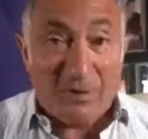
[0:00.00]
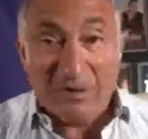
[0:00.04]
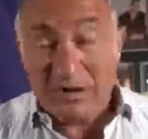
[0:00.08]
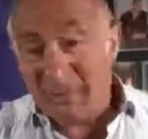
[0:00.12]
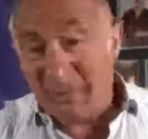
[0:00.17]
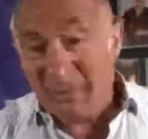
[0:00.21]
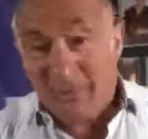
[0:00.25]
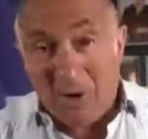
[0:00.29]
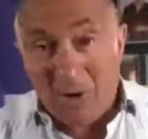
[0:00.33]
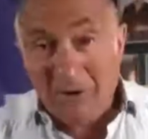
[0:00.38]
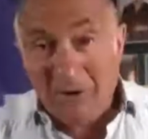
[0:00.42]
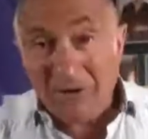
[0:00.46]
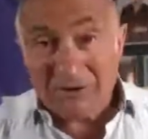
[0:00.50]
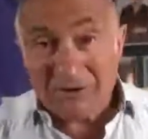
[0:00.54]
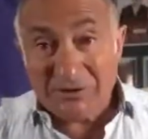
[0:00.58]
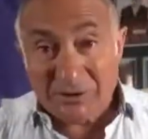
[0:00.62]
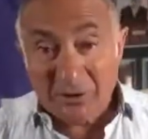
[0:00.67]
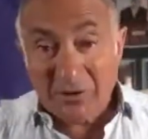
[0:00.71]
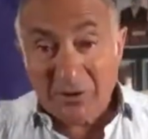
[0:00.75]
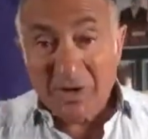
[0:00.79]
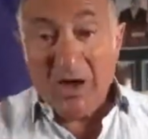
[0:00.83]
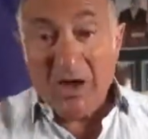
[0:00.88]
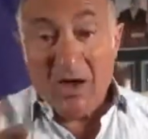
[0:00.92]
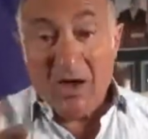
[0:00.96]
Now, mind
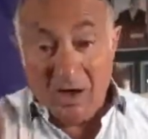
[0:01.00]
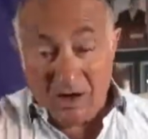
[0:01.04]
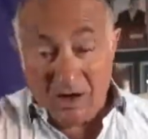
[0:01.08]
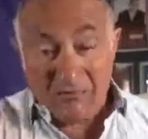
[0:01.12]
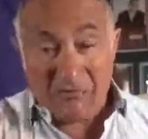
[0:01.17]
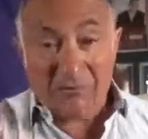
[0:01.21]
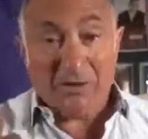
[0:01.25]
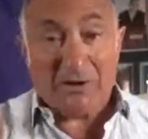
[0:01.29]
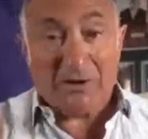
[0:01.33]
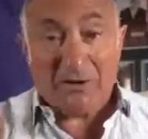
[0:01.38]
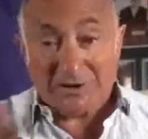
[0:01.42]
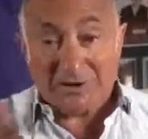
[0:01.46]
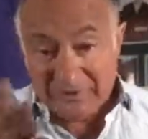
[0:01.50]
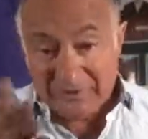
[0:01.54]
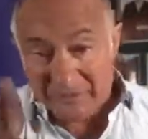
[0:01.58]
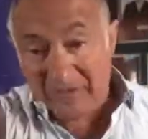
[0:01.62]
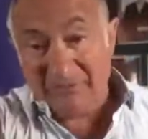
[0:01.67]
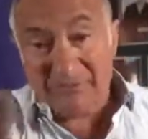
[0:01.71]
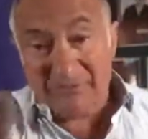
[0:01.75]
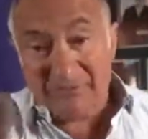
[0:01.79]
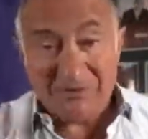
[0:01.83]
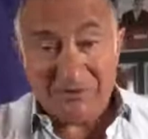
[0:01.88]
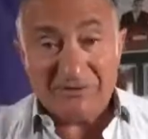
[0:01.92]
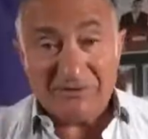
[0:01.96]
you, I've got a
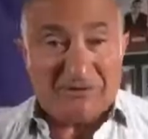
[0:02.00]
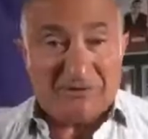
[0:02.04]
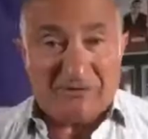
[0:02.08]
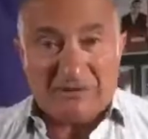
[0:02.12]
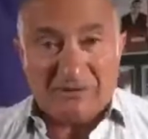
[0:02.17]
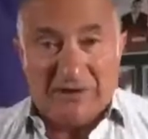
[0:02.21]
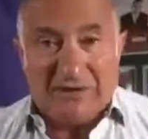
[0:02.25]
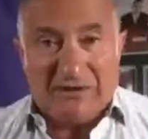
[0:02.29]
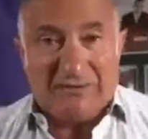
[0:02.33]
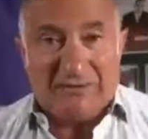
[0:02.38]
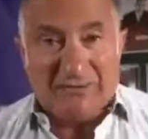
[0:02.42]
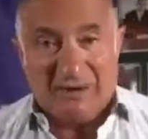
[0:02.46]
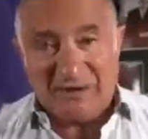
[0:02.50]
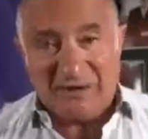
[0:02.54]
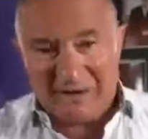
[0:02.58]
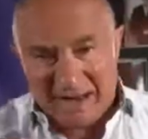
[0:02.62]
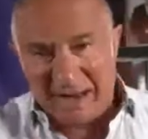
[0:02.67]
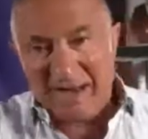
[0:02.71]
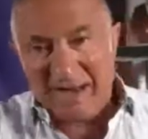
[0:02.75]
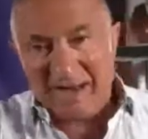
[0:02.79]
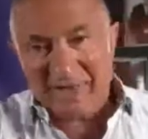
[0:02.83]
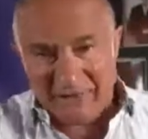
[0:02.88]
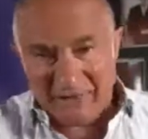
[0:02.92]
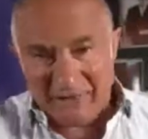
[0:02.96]
television screen in my
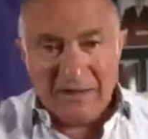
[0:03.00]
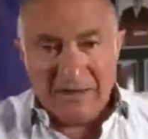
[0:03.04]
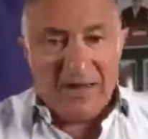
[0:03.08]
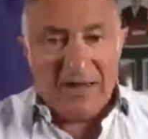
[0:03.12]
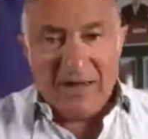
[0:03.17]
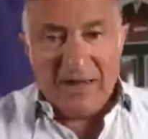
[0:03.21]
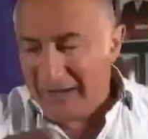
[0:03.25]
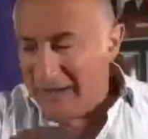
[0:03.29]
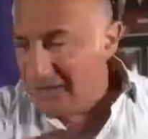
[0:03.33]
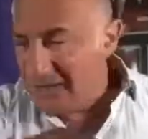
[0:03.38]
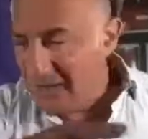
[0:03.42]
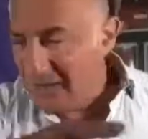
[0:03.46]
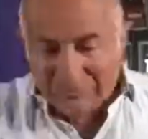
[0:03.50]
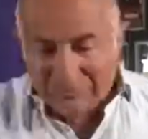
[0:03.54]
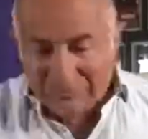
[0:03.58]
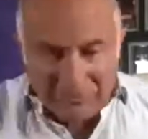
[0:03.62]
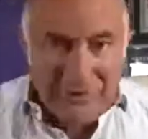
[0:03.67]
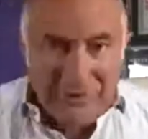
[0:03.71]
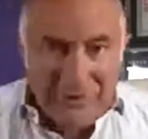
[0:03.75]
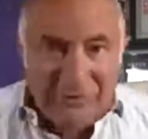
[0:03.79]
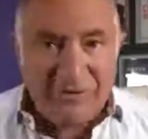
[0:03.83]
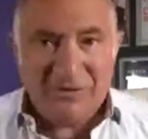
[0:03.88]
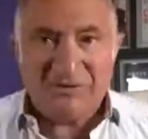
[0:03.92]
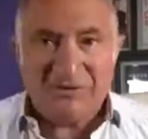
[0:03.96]
car and I've got
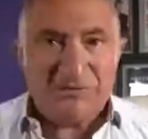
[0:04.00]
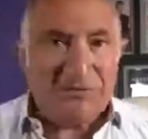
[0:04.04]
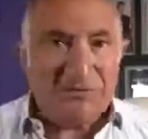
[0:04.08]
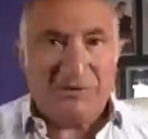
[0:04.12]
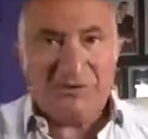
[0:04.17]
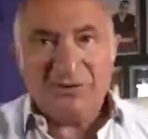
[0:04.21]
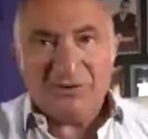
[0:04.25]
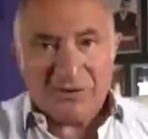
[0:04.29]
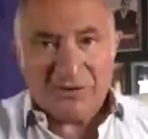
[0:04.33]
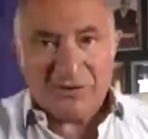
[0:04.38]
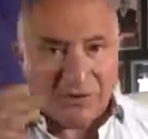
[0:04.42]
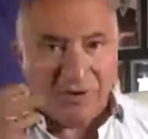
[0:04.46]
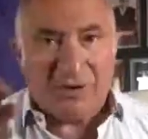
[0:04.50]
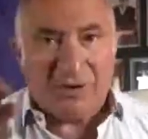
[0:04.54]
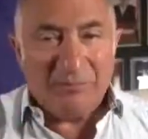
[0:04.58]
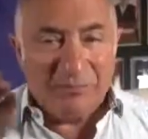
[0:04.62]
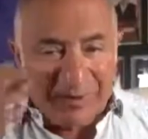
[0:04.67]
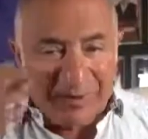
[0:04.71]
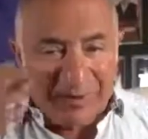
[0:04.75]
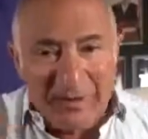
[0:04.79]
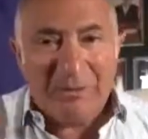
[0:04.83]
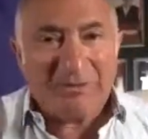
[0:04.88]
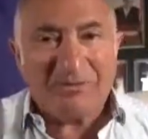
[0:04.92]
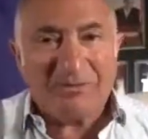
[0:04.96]
rear vision mirrors and I've got
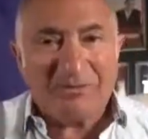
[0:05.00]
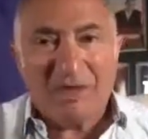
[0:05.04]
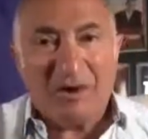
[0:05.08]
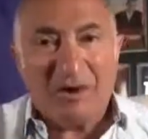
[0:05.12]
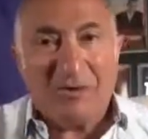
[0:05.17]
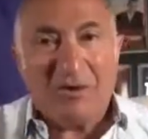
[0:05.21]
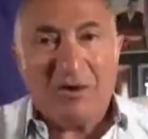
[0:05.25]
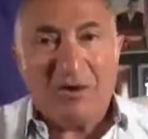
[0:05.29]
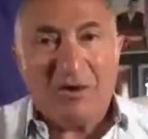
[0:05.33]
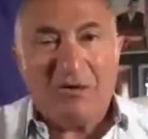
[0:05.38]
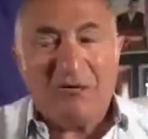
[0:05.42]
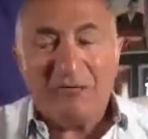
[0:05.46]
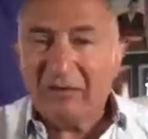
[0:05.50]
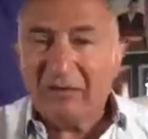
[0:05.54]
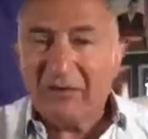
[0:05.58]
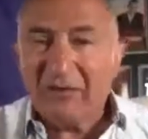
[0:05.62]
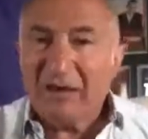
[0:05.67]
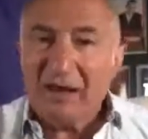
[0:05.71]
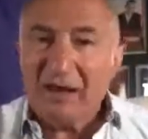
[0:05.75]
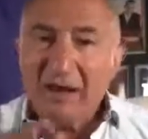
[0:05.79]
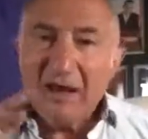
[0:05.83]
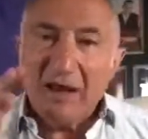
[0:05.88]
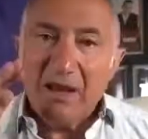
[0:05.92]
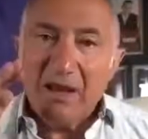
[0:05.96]
beepers going off,
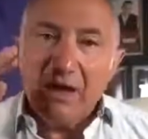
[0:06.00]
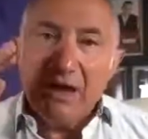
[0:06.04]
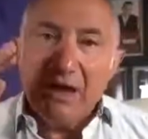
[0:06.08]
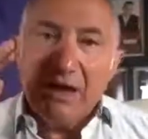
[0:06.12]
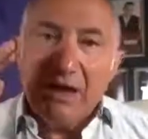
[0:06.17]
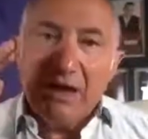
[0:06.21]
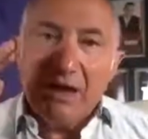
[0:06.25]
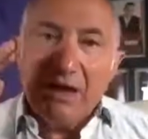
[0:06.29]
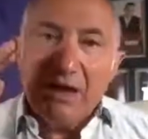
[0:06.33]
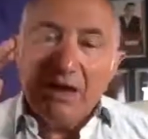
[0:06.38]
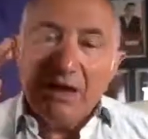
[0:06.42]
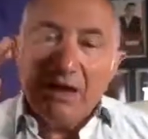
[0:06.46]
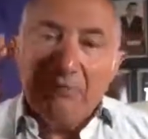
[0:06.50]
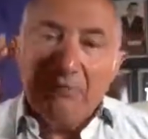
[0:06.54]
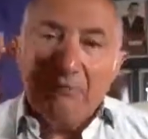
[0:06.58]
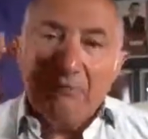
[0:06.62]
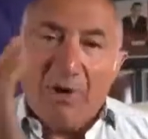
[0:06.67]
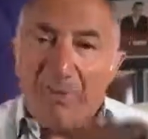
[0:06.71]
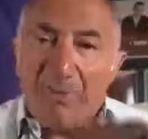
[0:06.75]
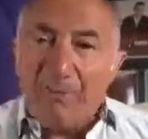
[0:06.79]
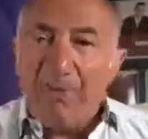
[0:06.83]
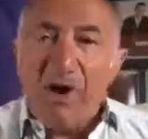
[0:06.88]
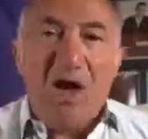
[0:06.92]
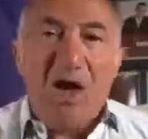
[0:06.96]
but
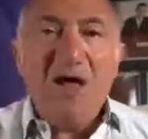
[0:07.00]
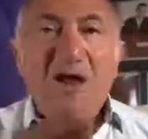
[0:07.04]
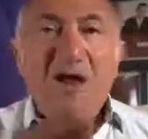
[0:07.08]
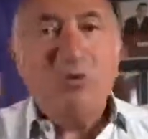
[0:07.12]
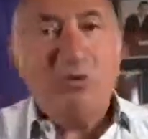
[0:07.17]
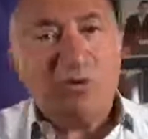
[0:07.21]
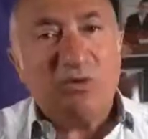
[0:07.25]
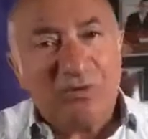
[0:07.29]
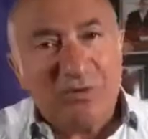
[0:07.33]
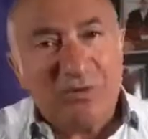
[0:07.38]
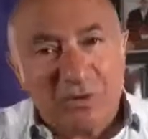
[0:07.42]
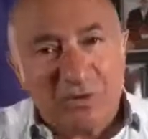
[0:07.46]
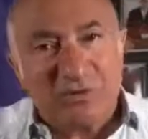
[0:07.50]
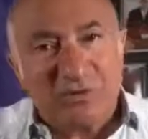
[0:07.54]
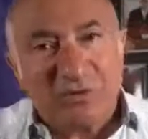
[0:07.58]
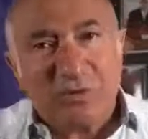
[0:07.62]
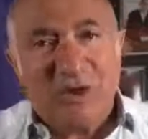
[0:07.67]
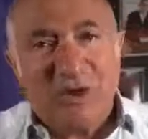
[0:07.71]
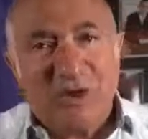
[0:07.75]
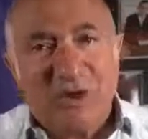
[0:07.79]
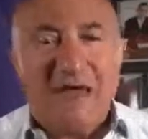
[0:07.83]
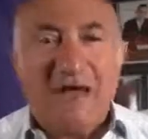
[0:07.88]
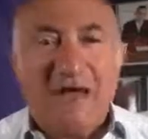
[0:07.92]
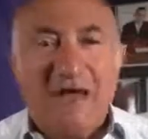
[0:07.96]
my mind was
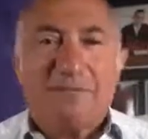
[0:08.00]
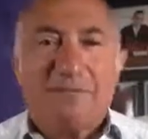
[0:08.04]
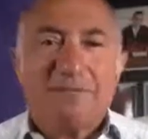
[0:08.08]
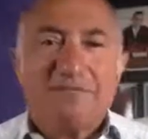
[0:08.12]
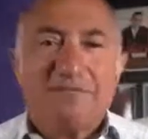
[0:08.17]
elsewhere.